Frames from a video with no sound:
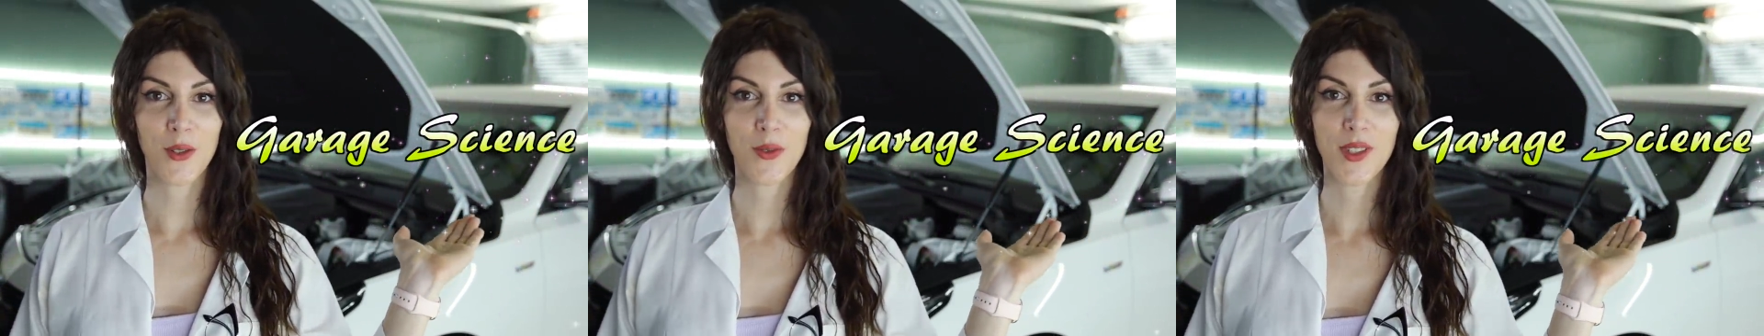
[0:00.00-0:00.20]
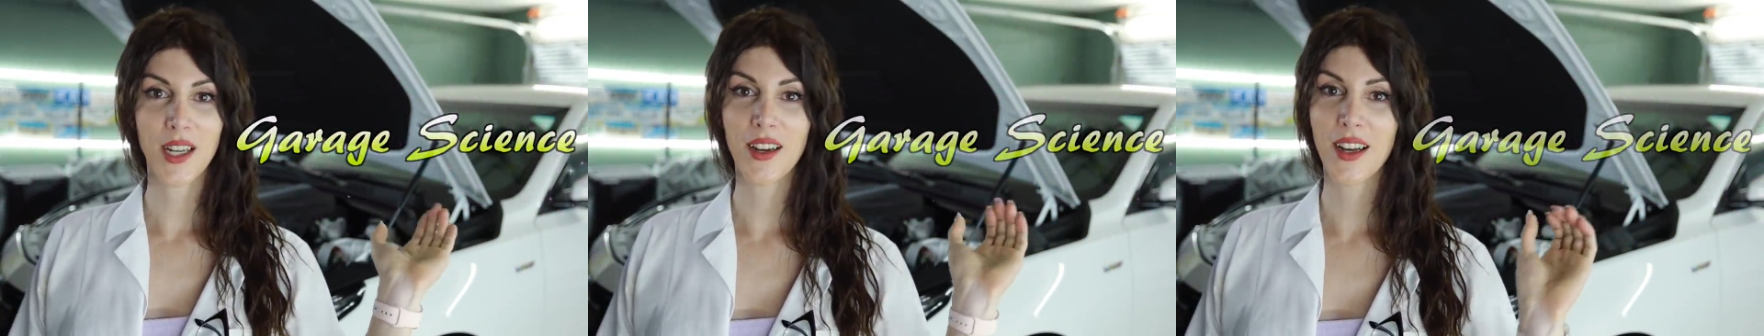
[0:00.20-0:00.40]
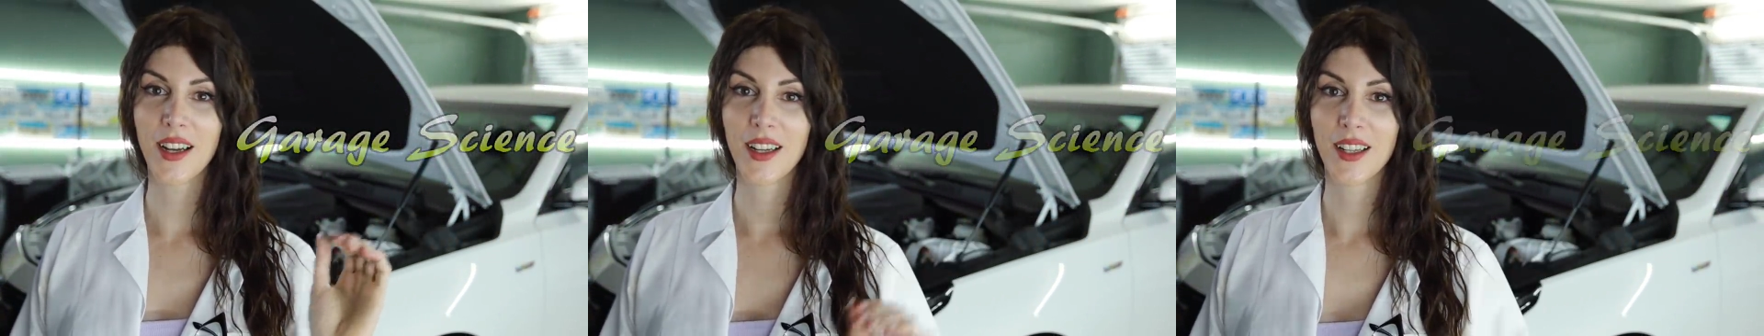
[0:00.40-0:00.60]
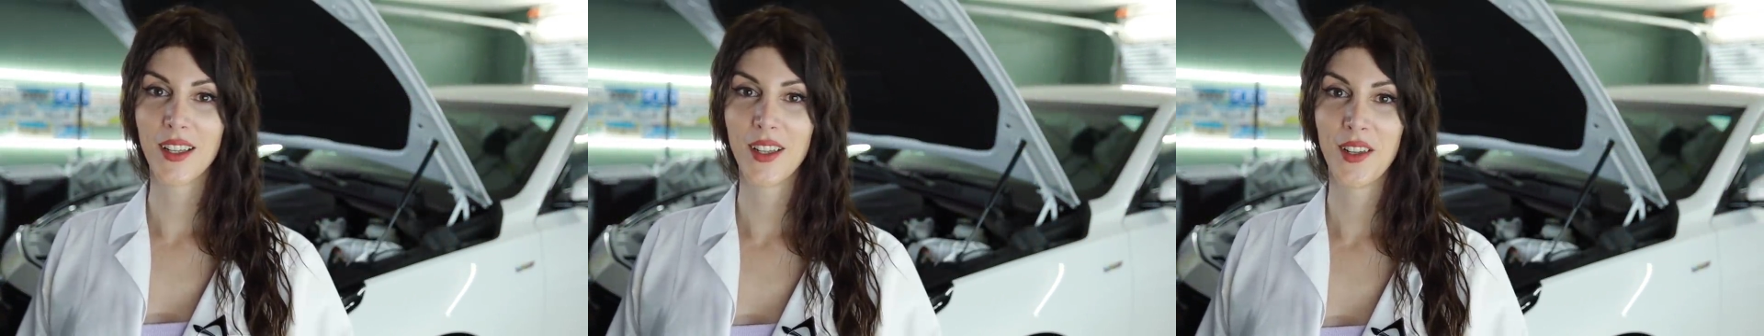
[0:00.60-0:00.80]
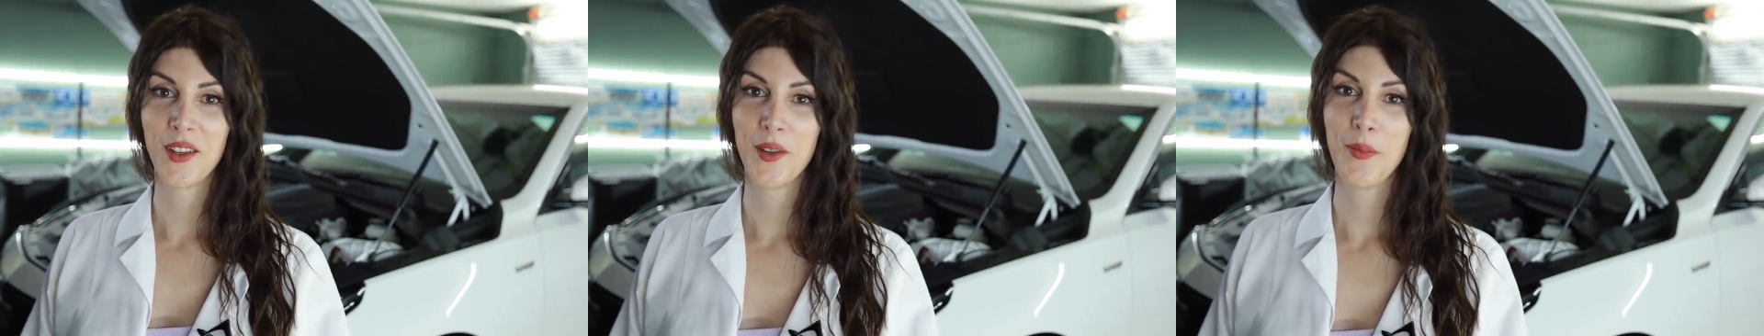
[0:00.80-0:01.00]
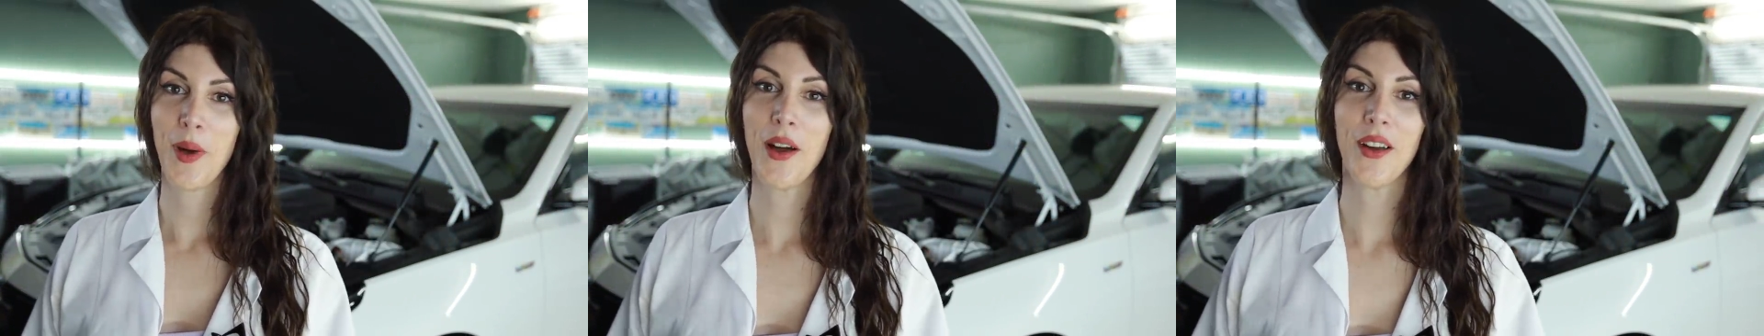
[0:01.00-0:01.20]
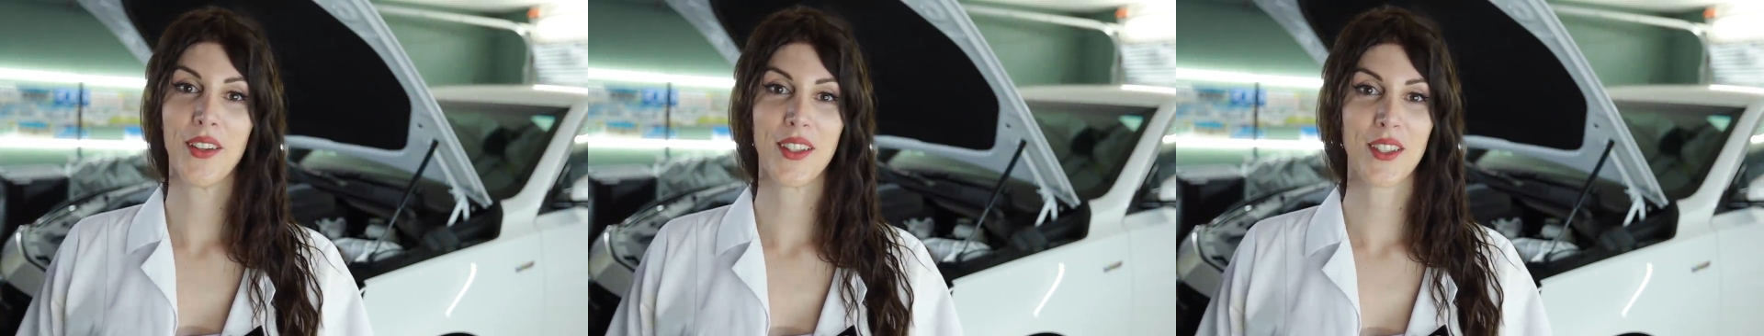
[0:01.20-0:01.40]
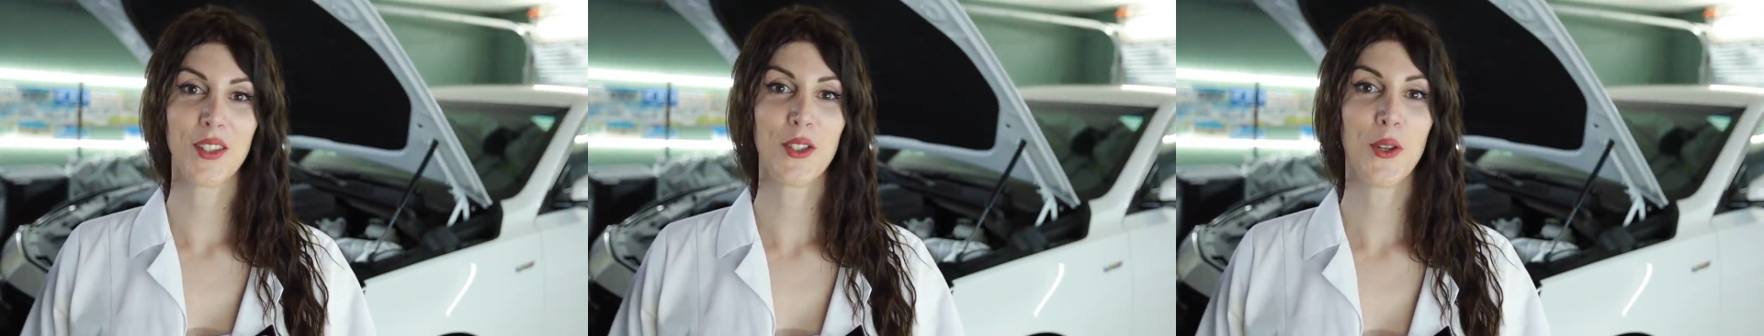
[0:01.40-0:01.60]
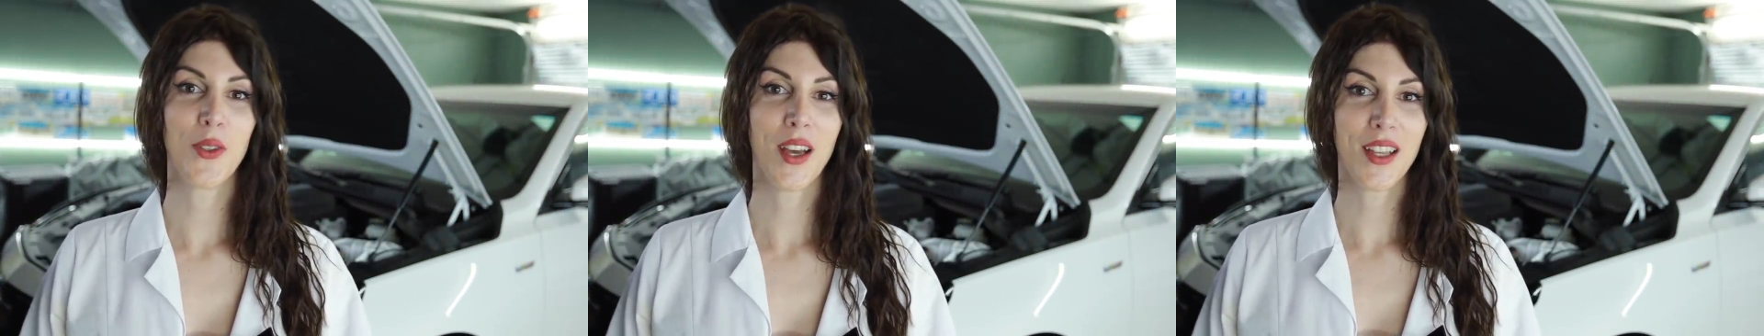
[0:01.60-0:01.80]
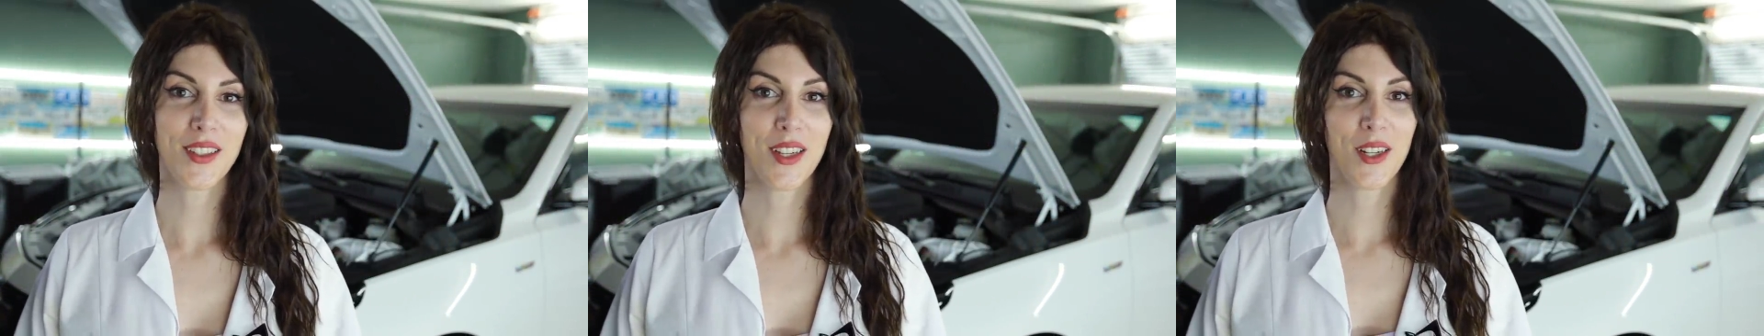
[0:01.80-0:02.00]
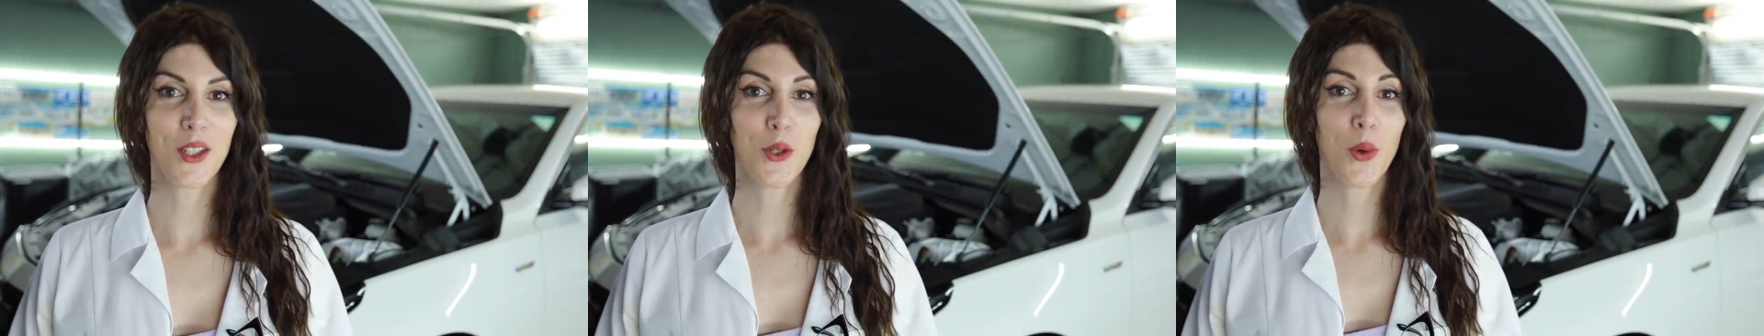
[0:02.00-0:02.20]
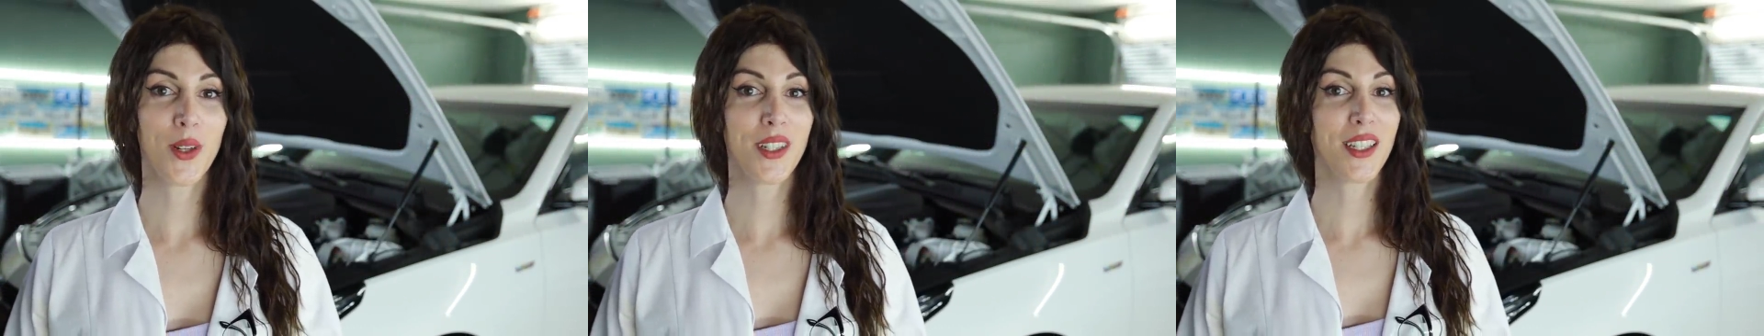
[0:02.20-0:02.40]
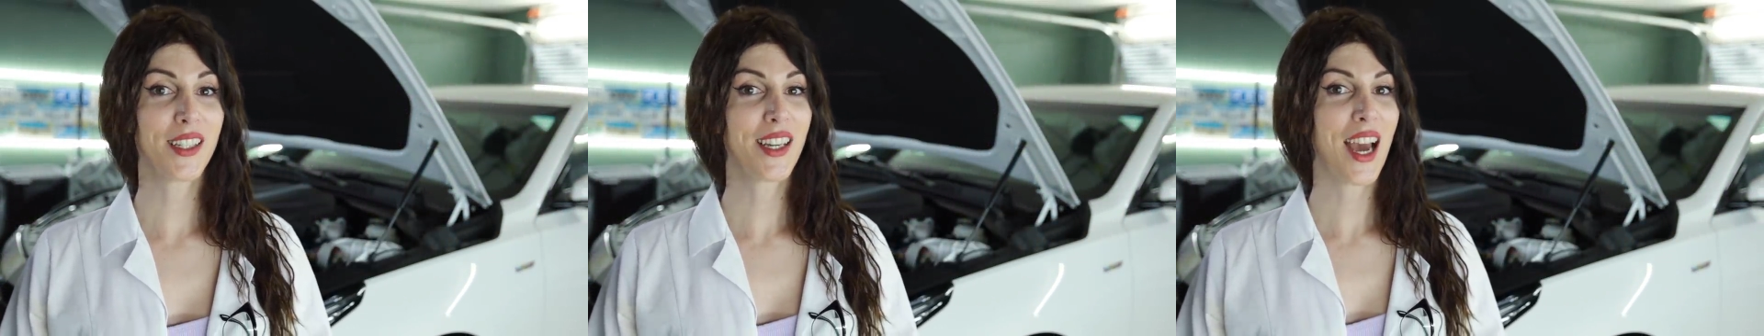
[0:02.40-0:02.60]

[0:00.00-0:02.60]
with Sarah. Powering this 2020